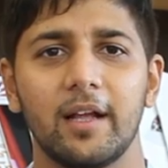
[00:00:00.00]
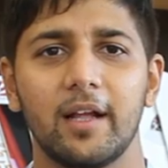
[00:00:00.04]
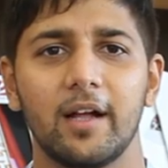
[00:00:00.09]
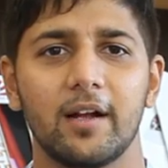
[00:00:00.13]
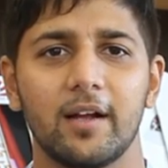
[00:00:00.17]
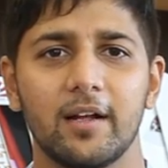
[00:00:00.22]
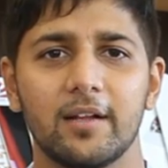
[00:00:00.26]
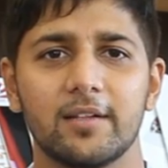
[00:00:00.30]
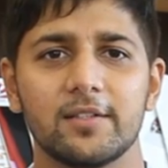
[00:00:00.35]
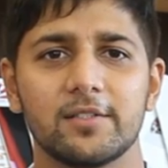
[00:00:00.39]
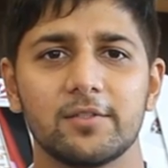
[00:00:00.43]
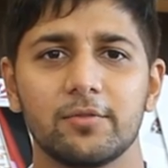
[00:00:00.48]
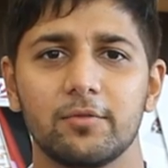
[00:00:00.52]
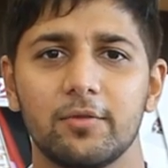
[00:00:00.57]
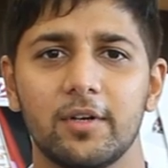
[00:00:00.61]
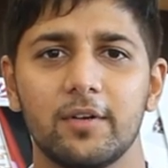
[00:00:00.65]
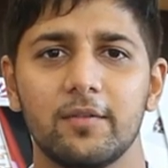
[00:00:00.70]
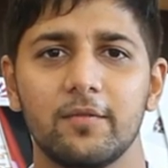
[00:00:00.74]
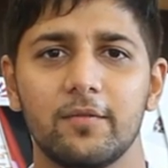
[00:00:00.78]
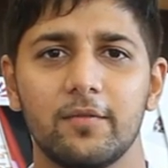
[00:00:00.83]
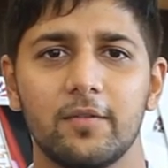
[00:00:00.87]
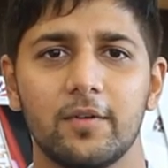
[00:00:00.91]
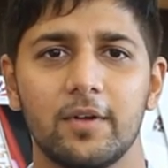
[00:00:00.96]
a current
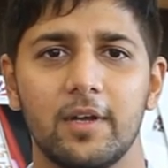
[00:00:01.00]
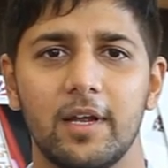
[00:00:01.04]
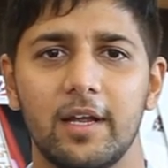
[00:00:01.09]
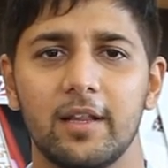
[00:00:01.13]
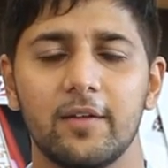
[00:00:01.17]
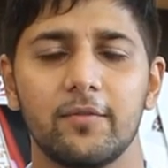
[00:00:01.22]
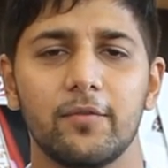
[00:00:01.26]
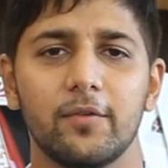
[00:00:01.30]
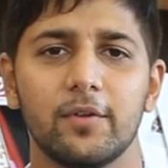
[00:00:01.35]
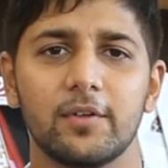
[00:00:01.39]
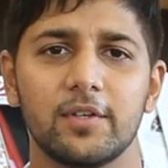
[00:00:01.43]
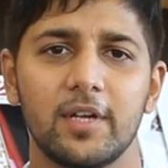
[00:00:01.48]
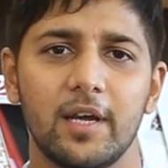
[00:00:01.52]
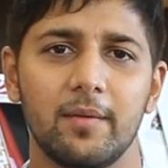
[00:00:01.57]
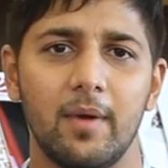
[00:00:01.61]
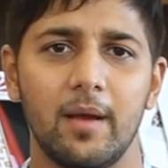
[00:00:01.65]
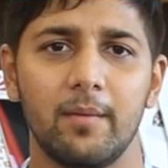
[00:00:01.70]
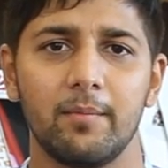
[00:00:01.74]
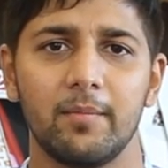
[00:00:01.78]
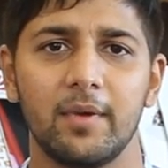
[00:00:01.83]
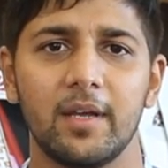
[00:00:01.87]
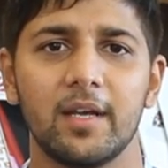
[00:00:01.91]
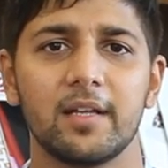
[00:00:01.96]
student in the full-time
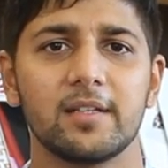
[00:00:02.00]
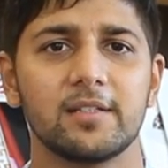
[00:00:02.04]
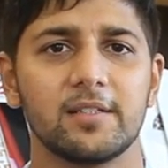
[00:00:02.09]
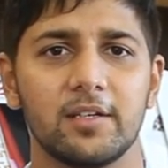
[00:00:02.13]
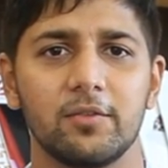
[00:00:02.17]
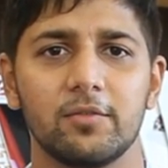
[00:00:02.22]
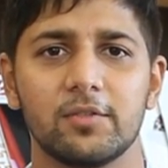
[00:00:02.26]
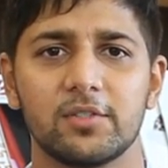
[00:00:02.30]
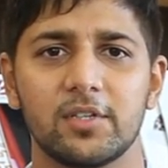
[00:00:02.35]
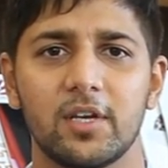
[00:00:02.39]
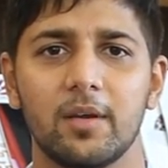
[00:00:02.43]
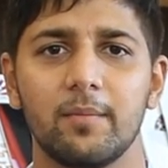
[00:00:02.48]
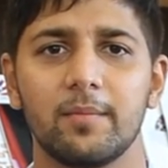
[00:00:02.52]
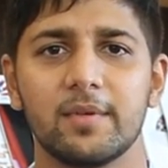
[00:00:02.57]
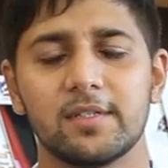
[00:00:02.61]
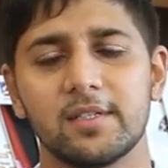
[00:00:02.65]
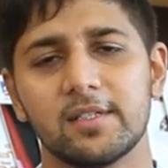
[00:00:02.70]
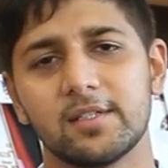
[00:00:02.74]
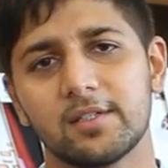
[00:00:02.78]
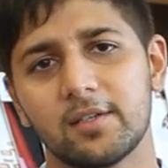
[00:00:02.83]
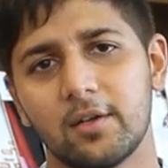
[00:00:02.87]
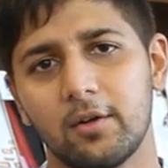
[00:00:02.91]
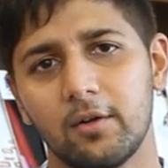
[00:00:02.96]
MBA at CUHK
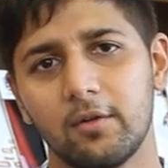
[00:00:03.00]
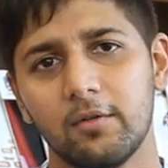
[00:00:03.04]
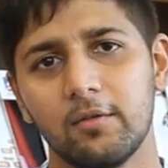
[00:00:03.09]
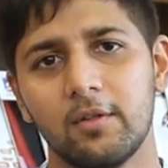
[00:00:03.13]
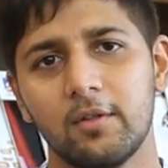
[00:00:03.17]
Business School.